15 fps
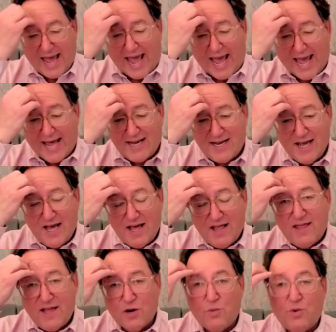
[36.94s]
And
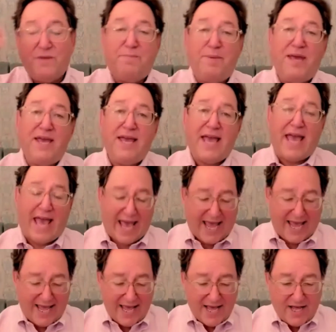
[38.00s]
there would be
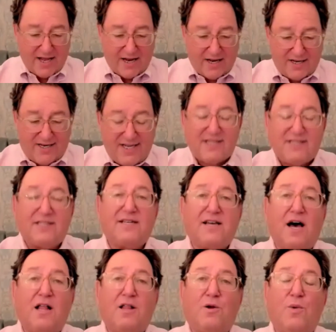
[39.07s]
a
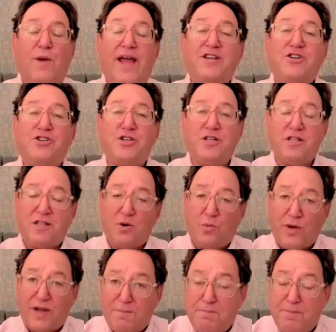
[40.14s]
discoloration that
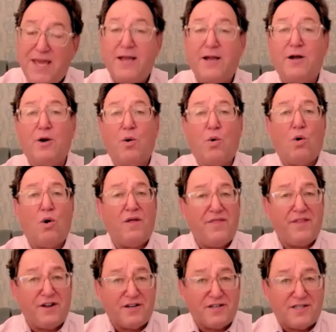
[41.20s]
would appear
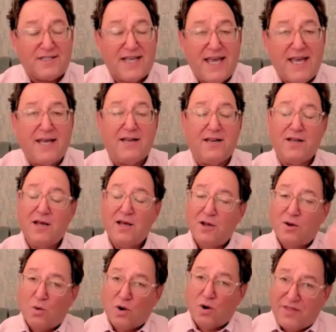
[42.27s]
on their skin
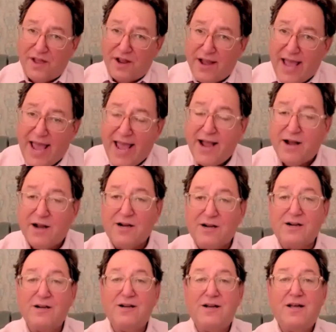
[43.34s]
or their
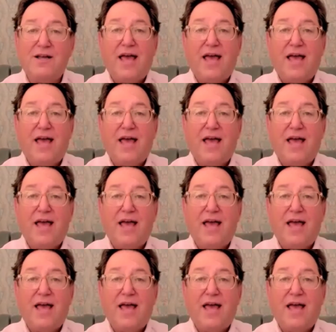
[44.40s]
hair.